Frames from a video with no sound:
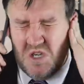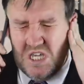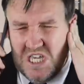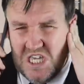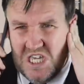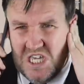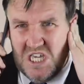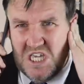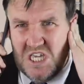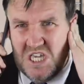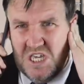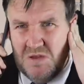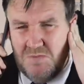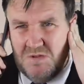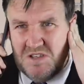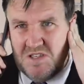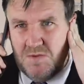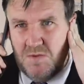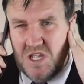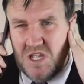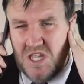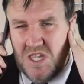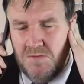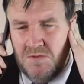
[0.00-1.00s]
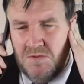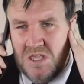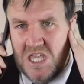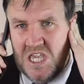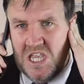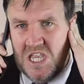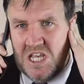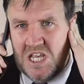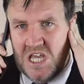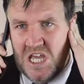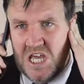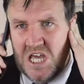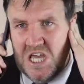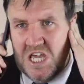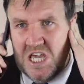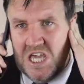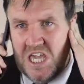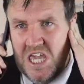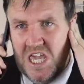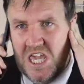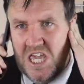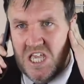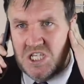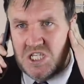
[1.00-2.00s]
Mr. Bugger, do you mean?
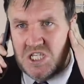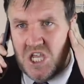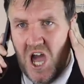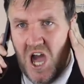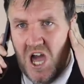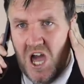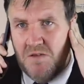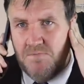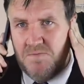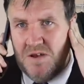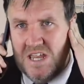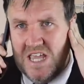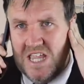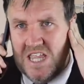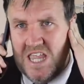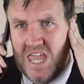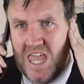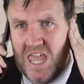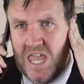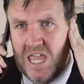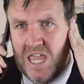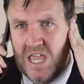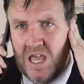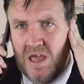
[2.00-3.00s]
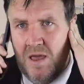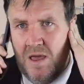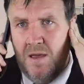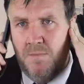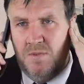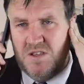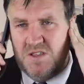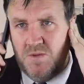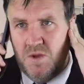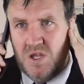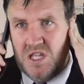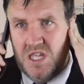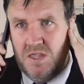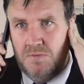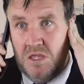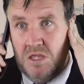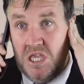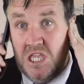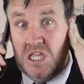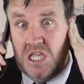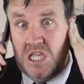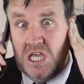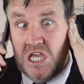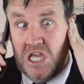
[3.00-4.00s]
Here's our bleeding, Mr. Bugger, do you
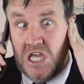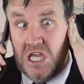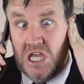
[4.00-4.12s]
mean?